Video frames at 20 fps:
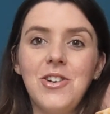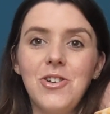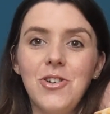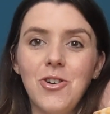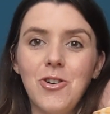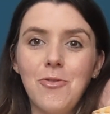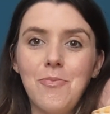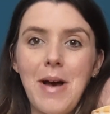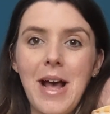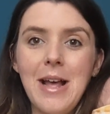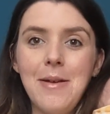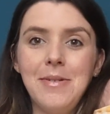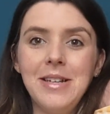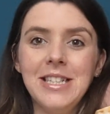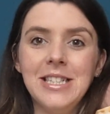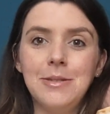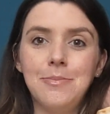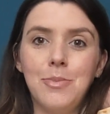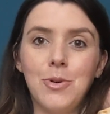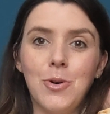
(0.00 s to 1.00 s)
your
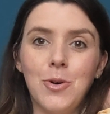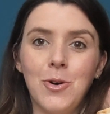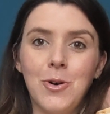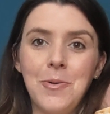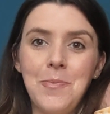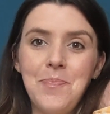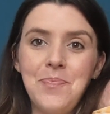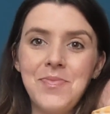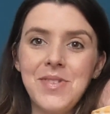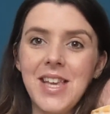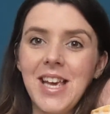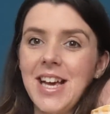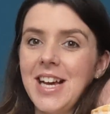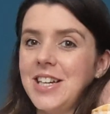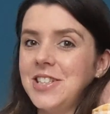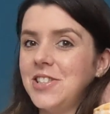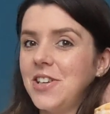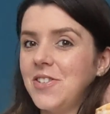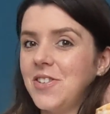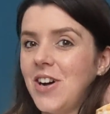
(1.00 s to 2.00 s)
baby is born.
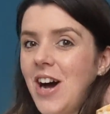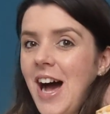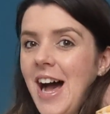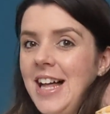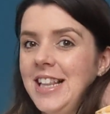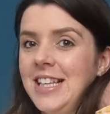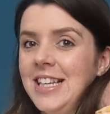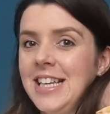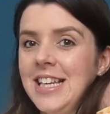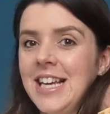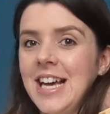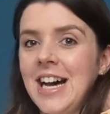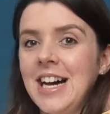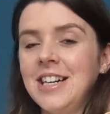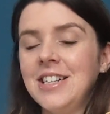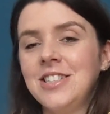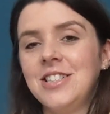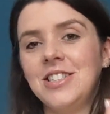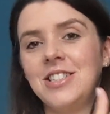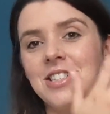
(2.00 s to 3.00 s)
So I've got Isla
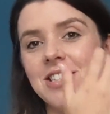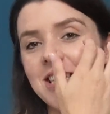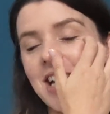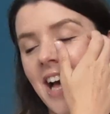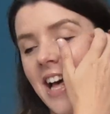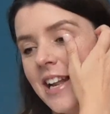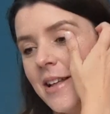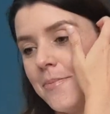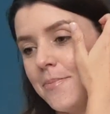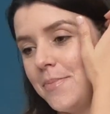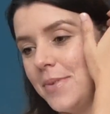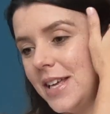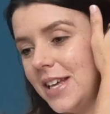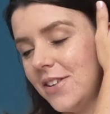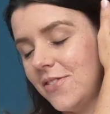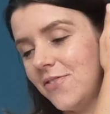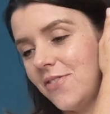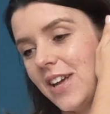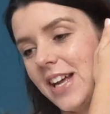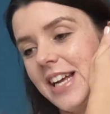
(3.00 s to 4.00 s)
here, she's just had a
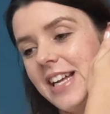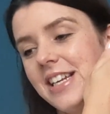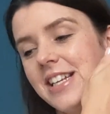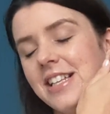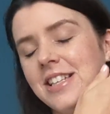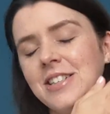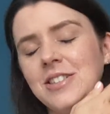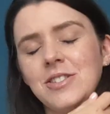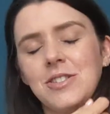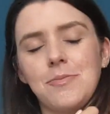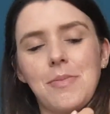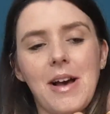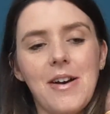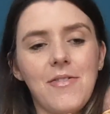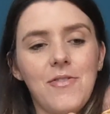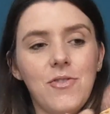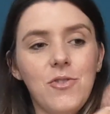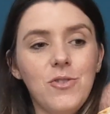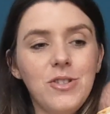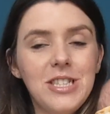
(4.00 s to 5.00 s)
big feed, I think it's about
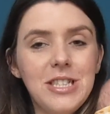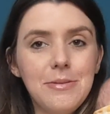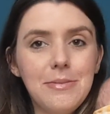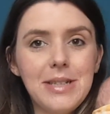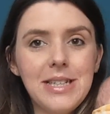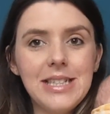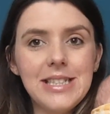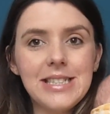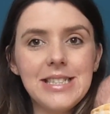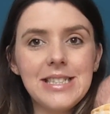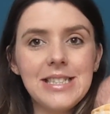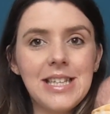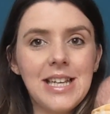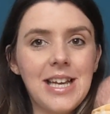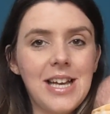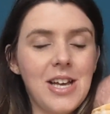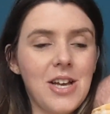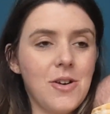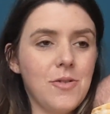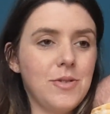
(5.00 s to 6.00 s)
40 minutes,
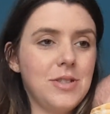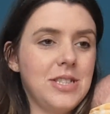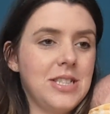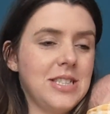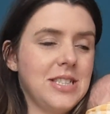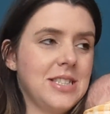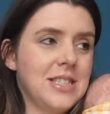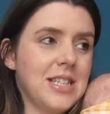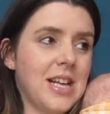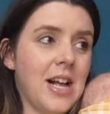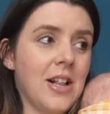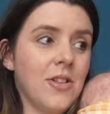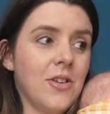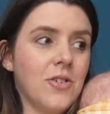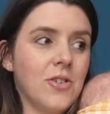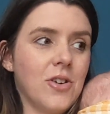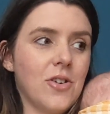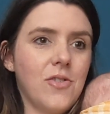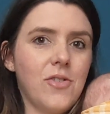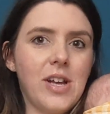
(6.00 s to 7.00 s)
which is a
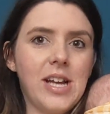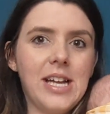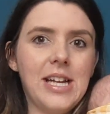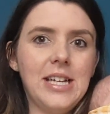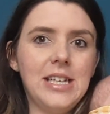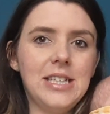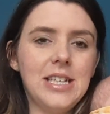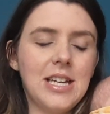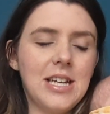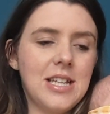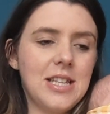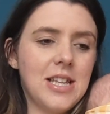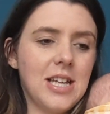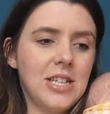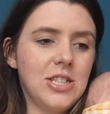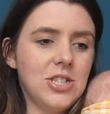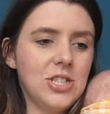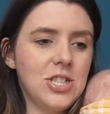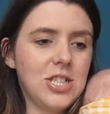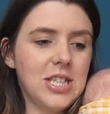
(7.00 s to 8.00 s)
longer feed
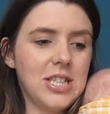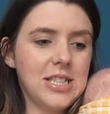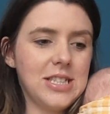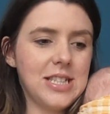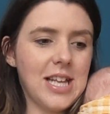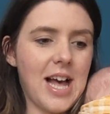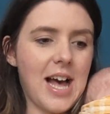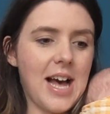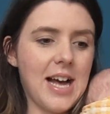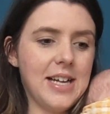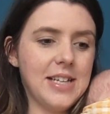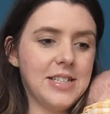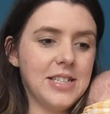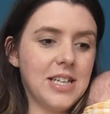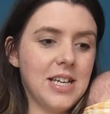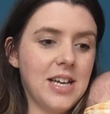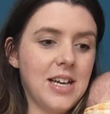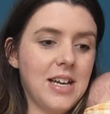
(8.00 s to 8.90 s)
than she's had,